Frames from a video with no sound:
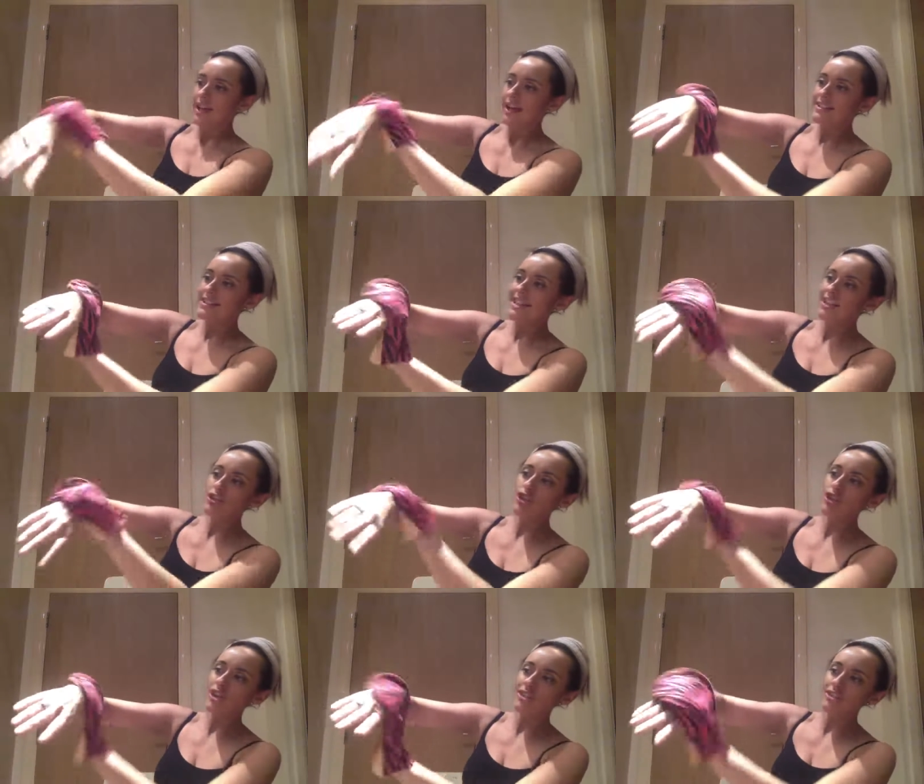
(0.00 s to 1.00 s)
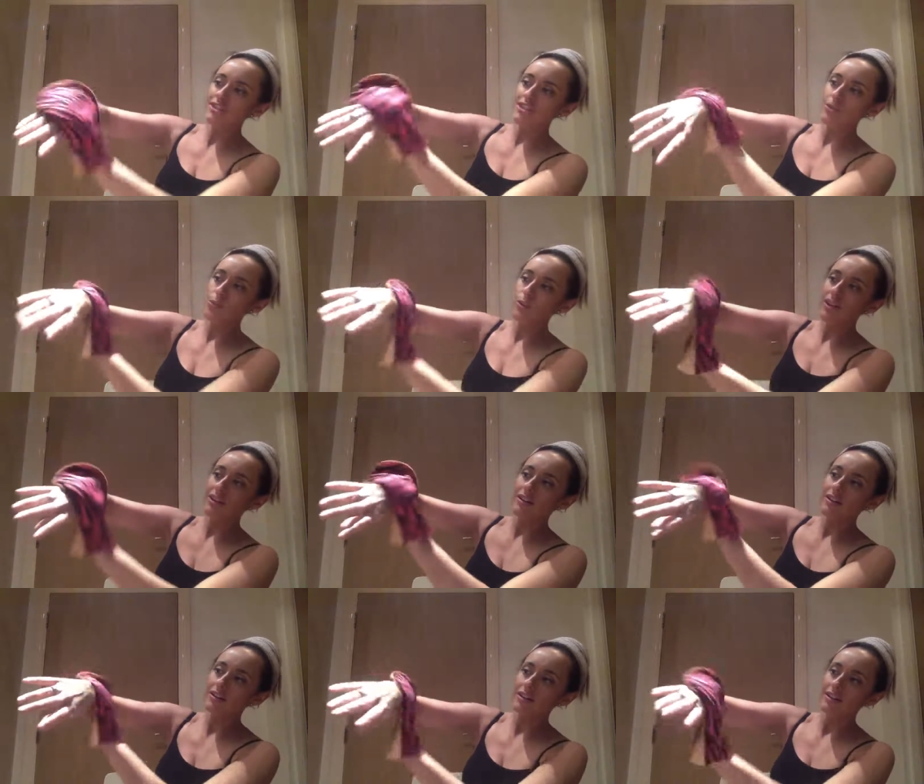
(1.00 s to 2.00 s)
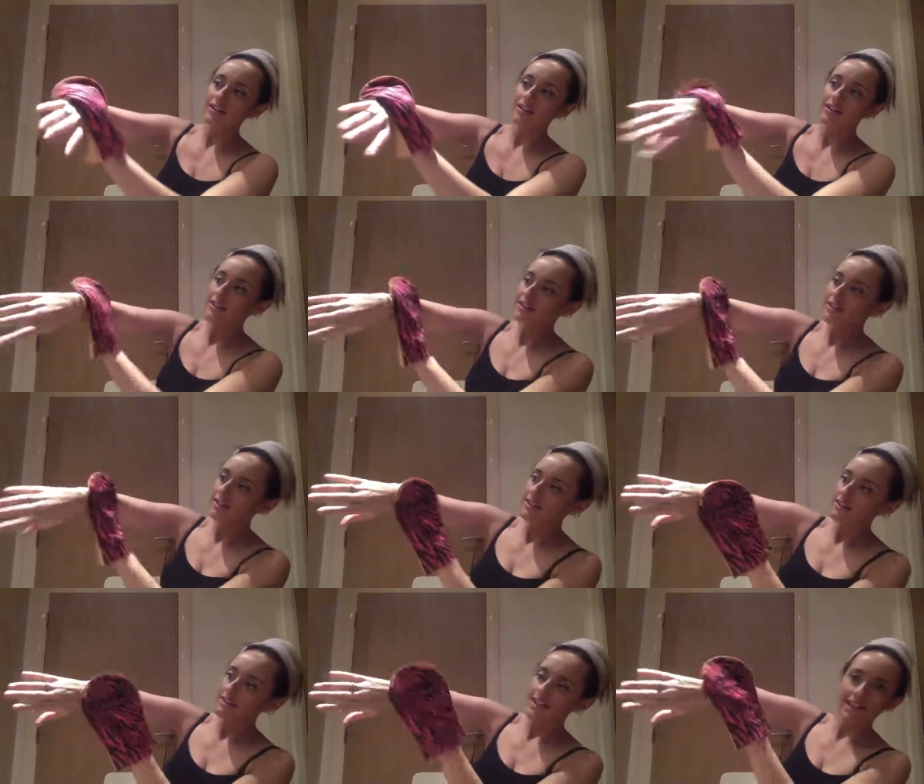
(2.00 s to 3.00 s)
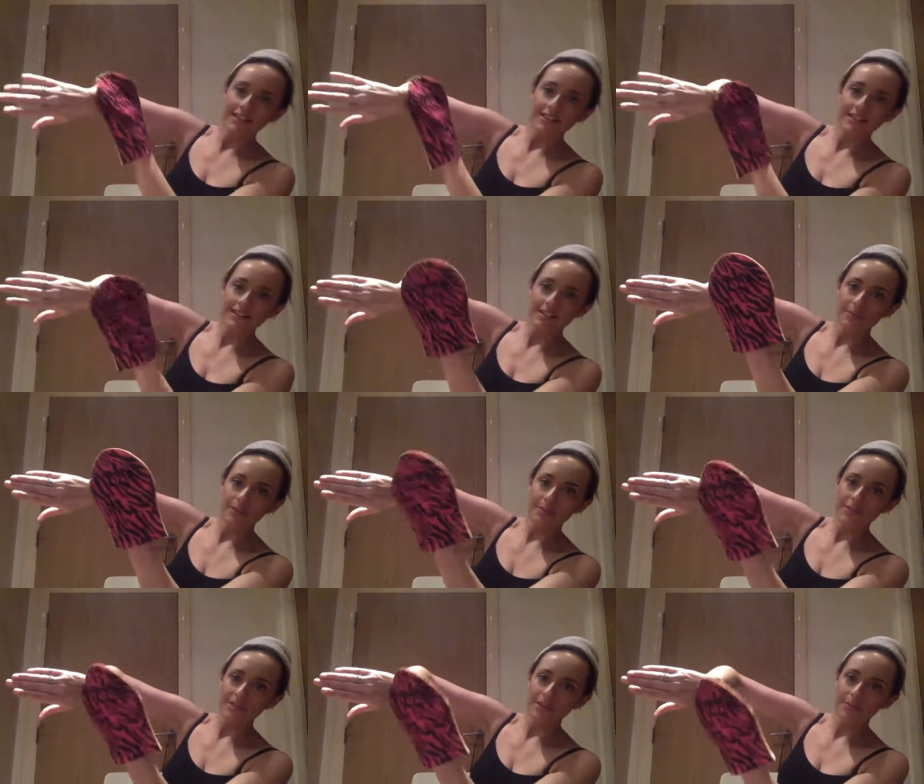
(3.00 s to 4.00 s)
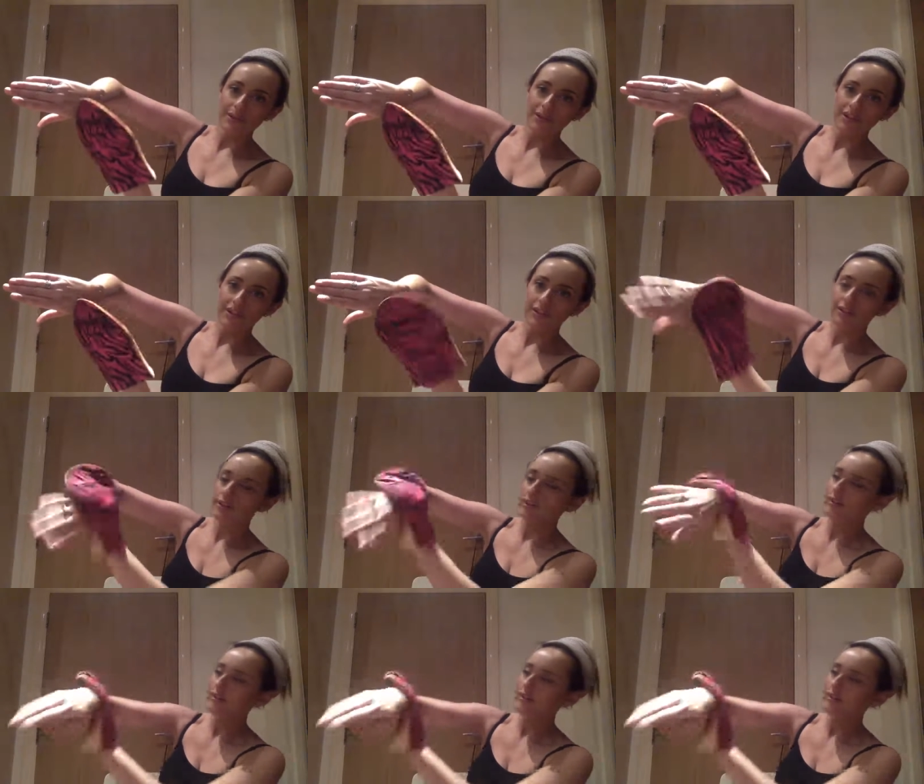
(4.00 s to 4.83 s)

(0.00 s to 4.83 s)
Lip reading: I take it just to where the hand is here, maybe to about here.